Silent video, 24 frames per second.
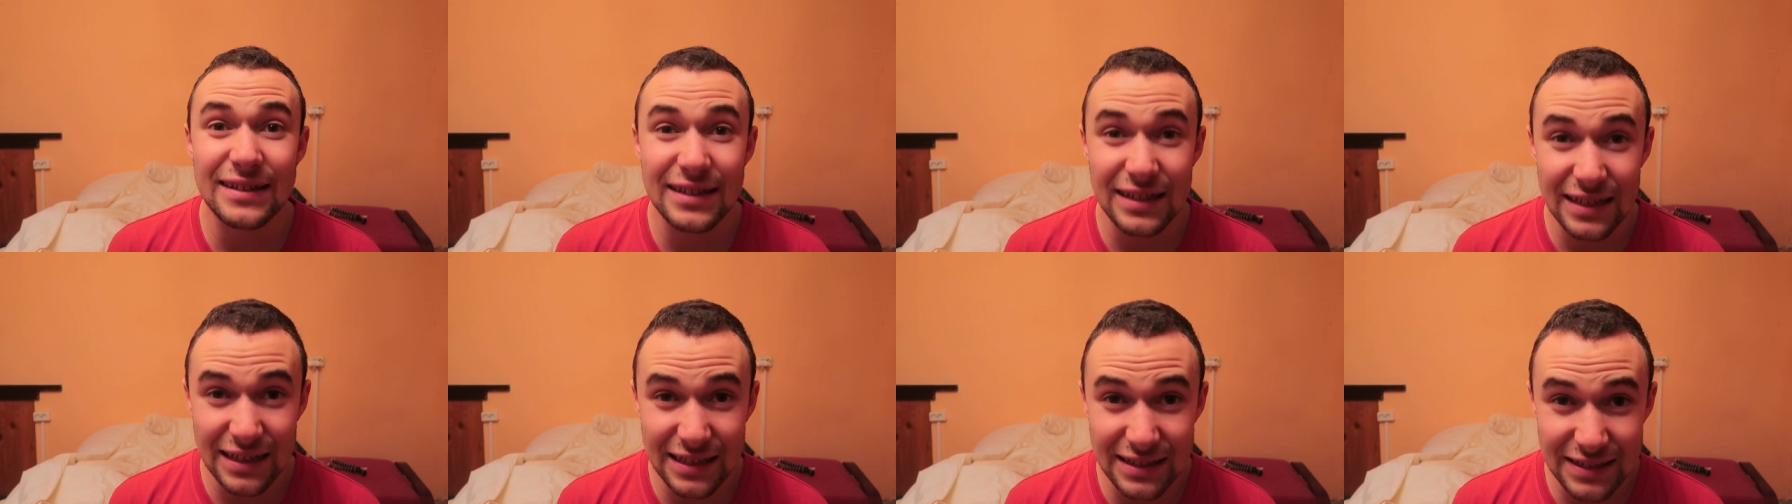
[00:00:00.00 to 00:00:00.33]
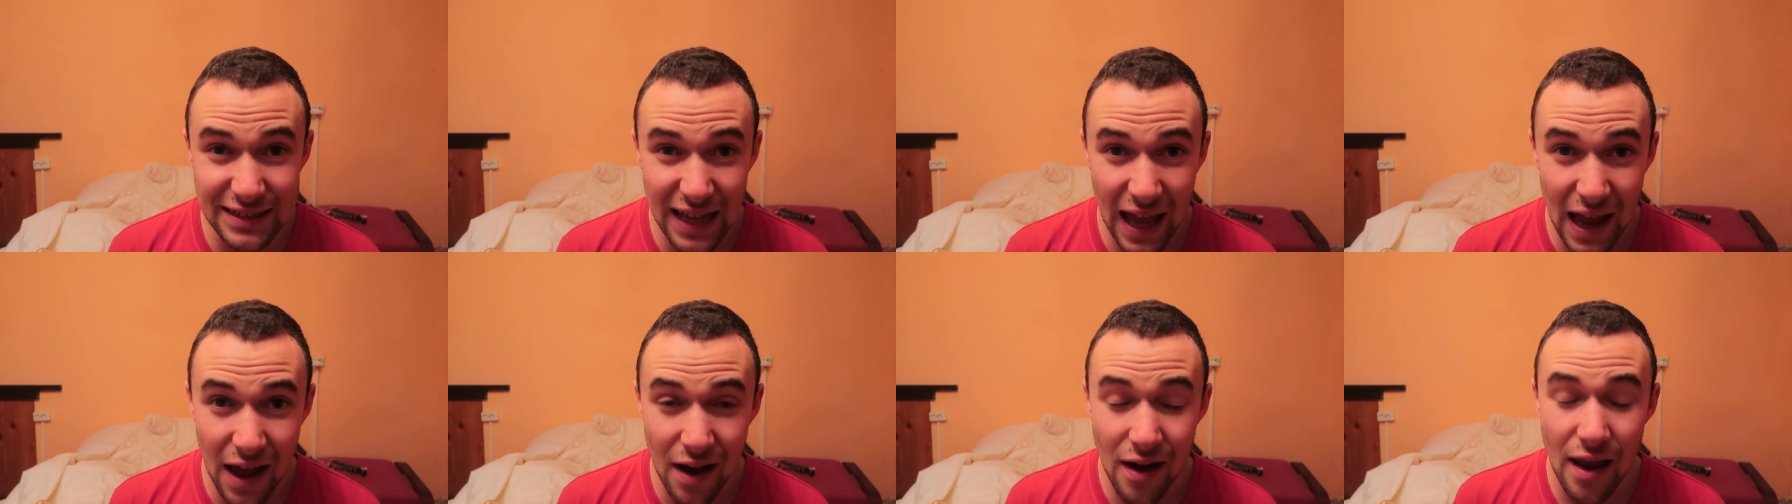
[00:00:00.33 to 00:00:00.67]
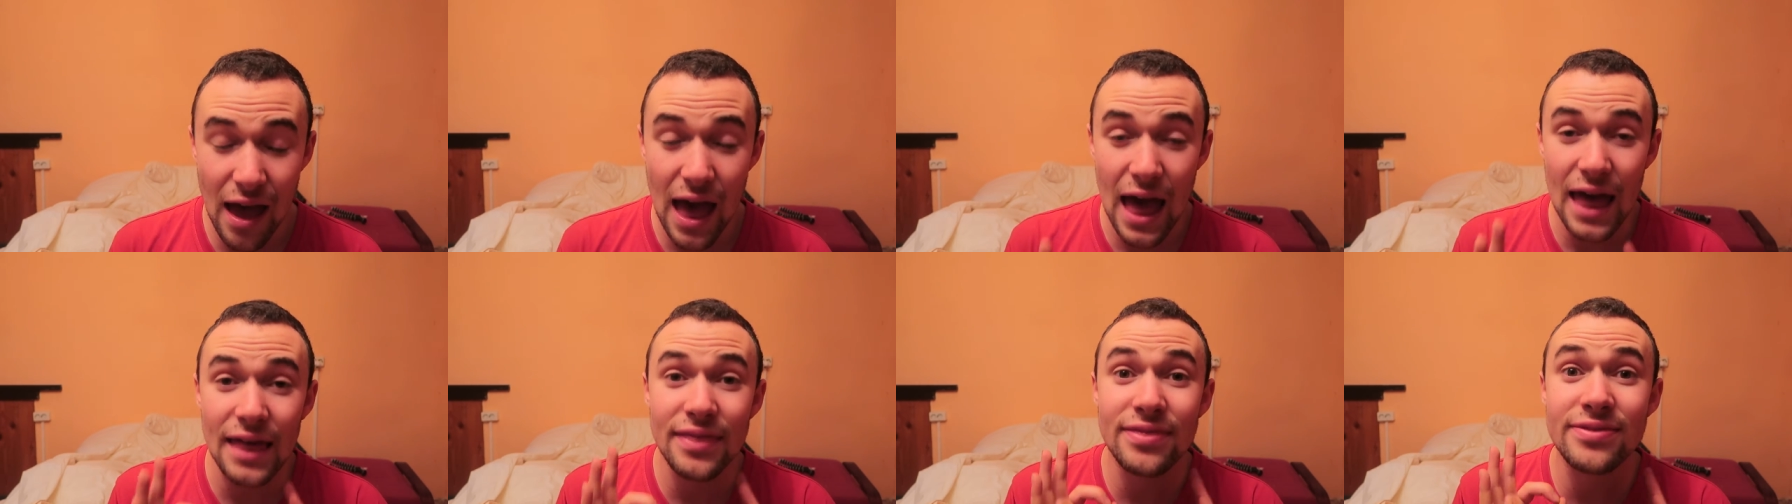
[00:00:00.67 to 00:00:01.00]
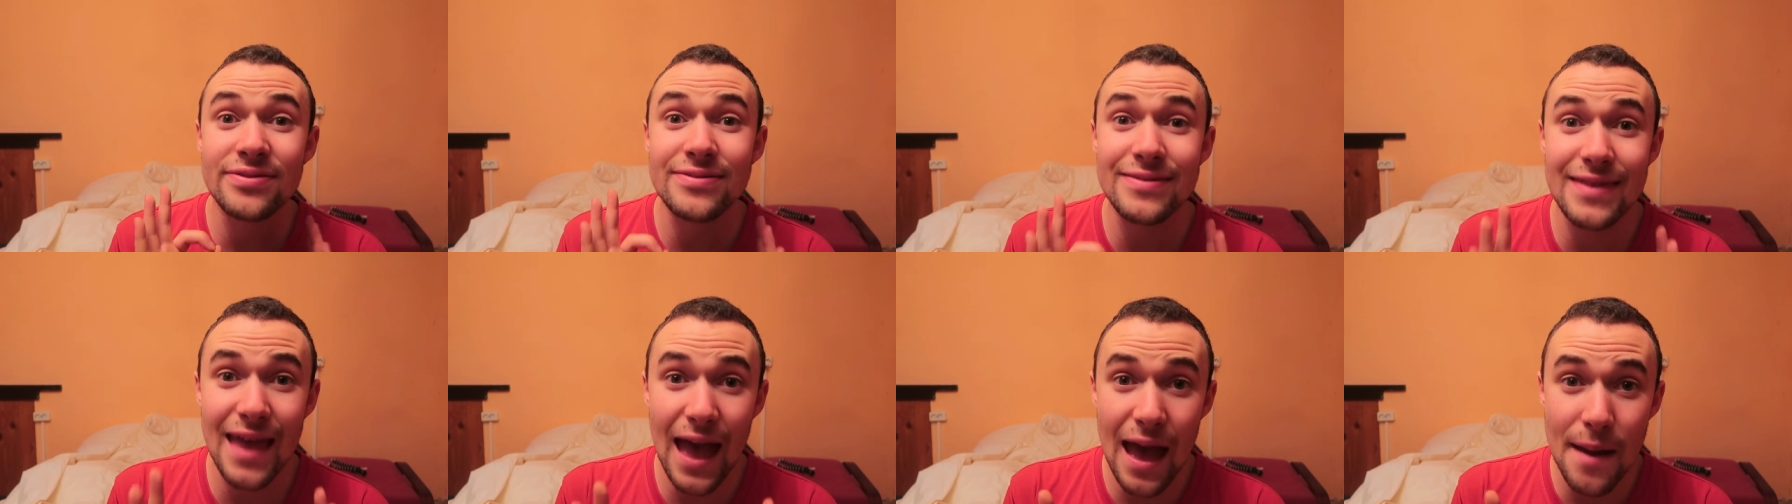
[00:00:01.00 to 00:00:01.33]
detail a
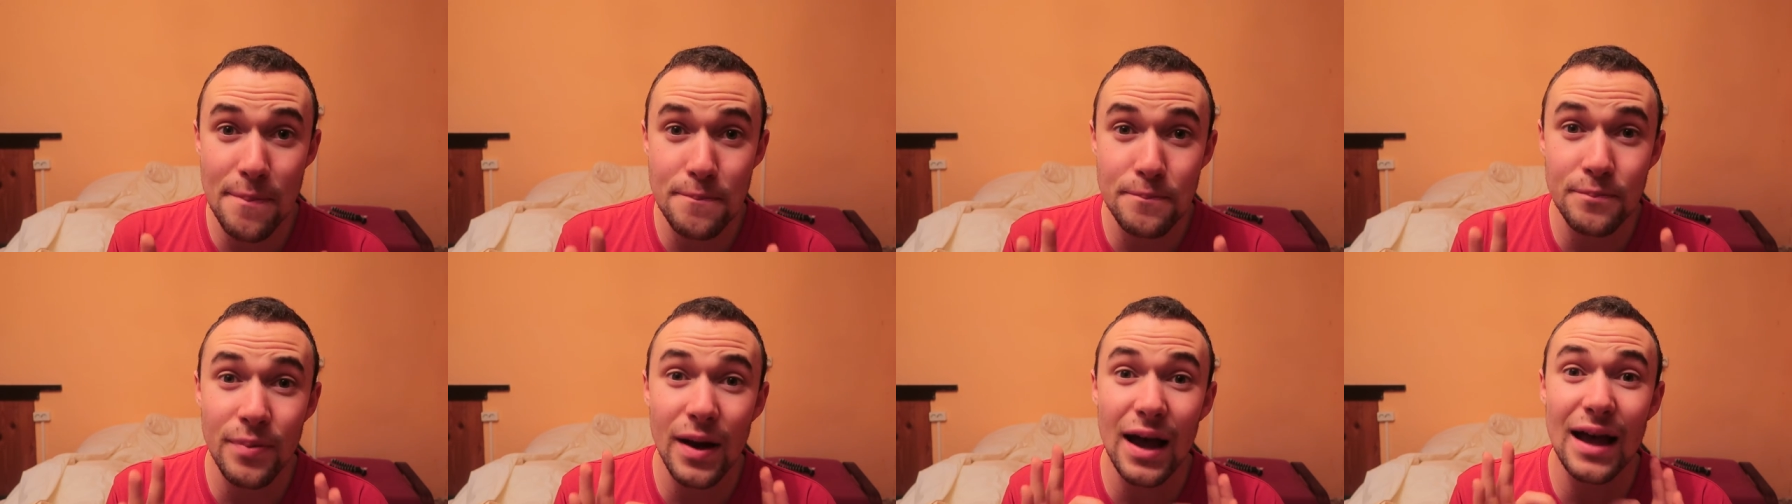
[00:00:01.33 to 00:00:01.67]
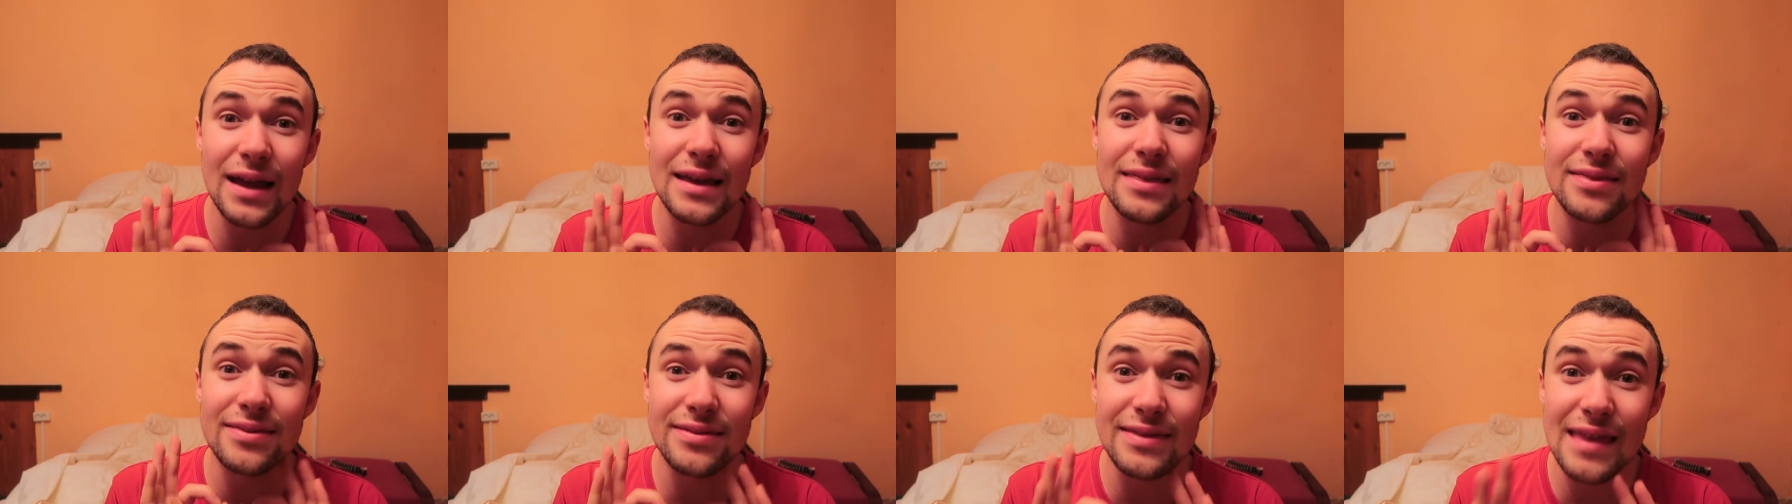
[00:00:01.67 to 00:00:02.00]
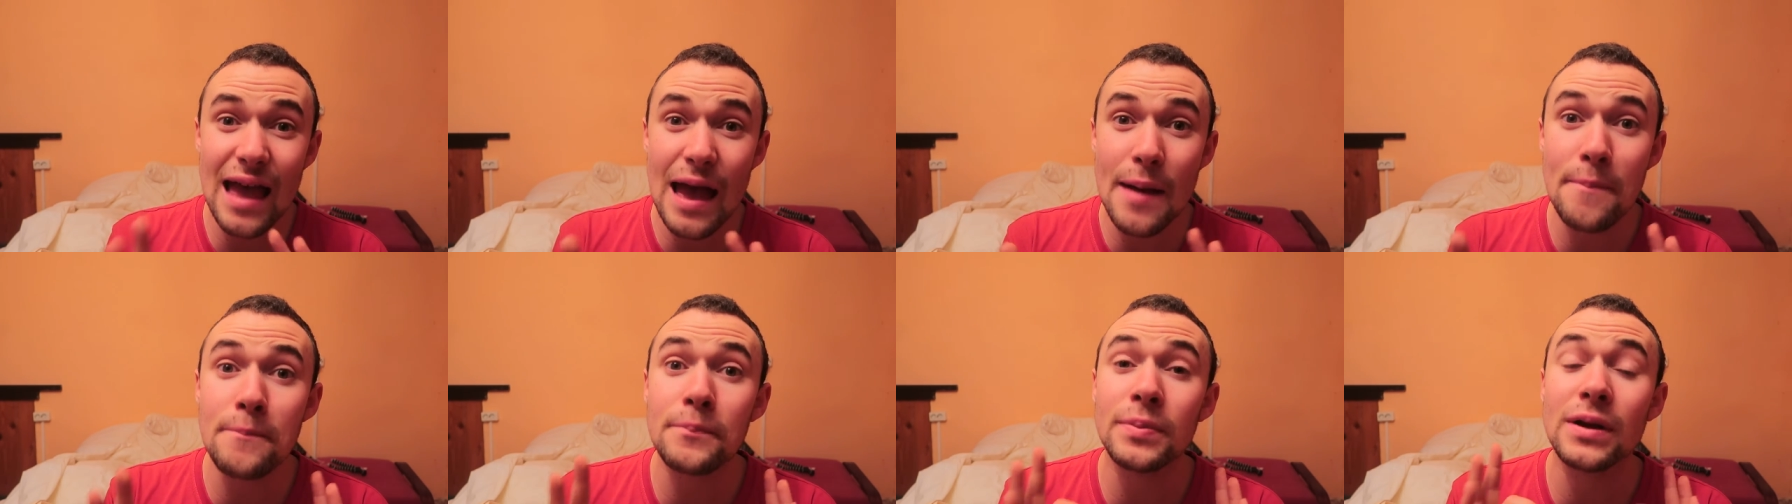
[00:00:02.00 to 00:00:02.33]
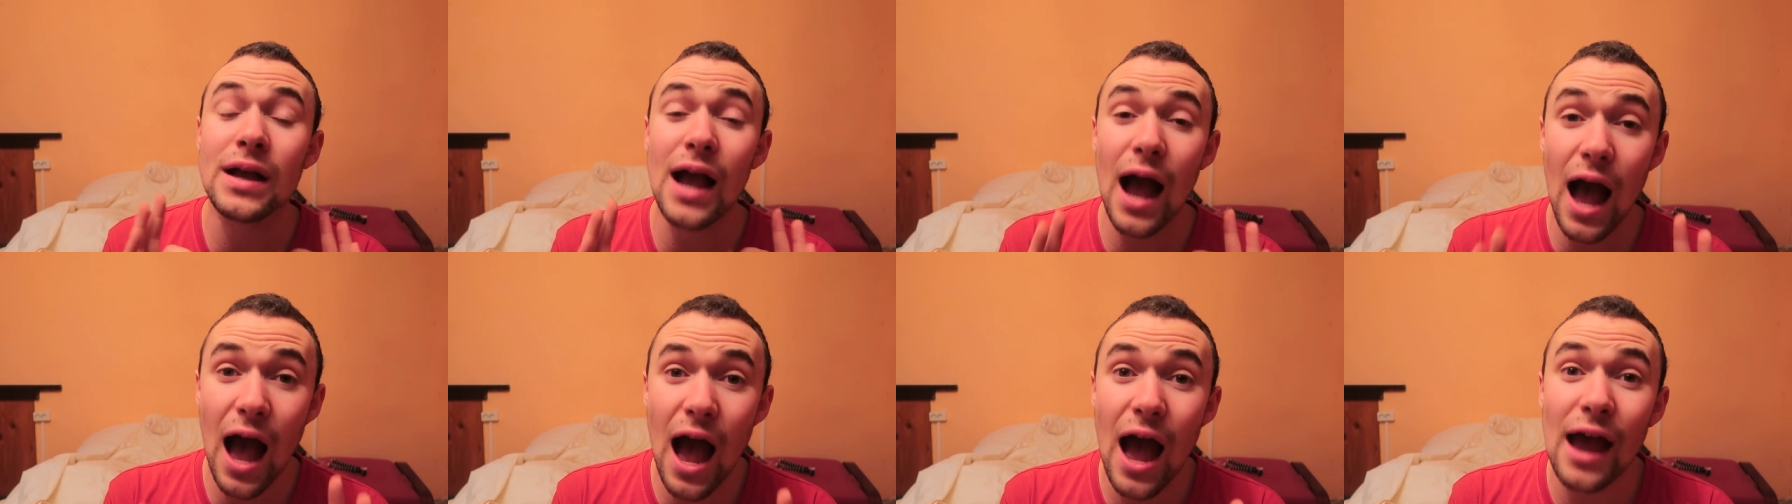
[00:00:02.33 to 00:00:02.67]
step-by-step
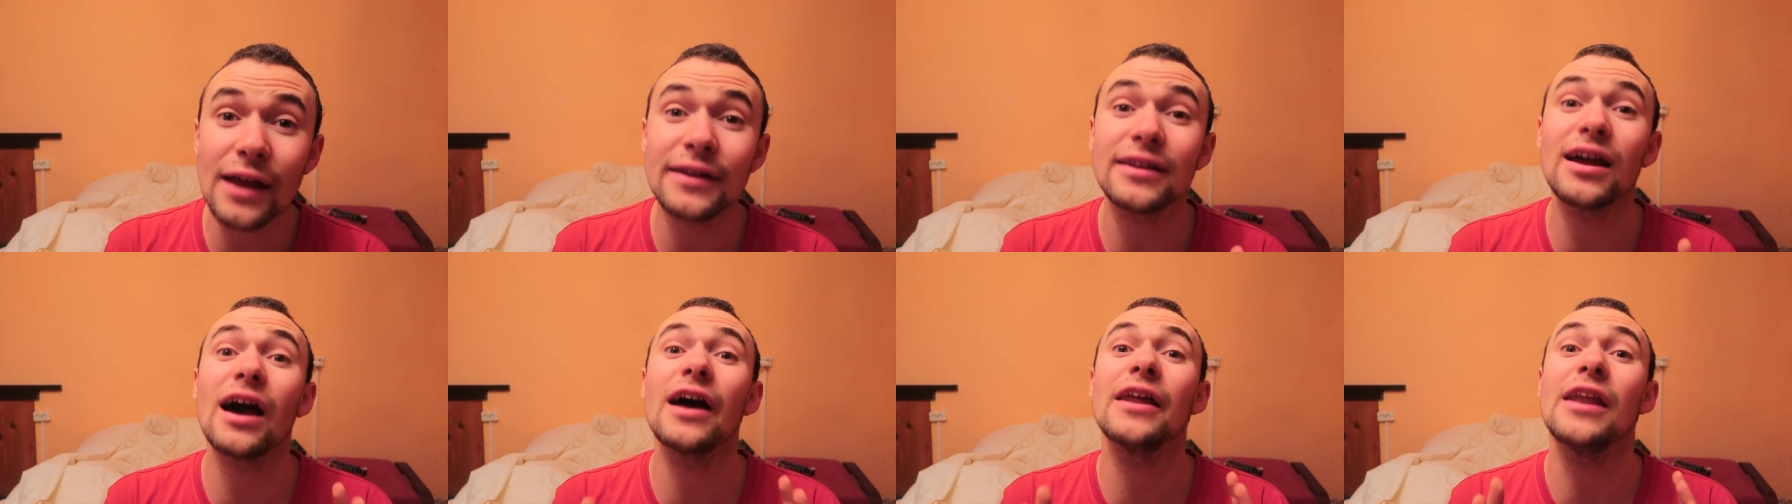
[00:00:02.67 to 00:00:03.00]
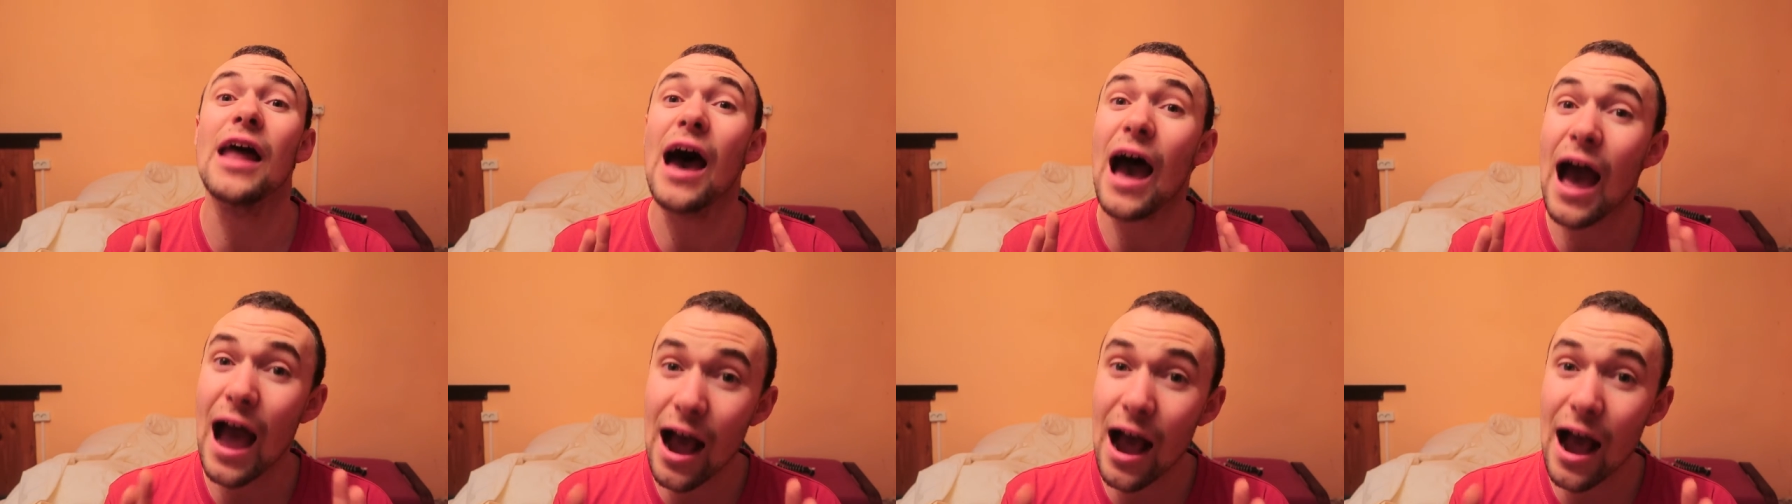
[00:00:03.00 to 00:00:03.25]
-step guide on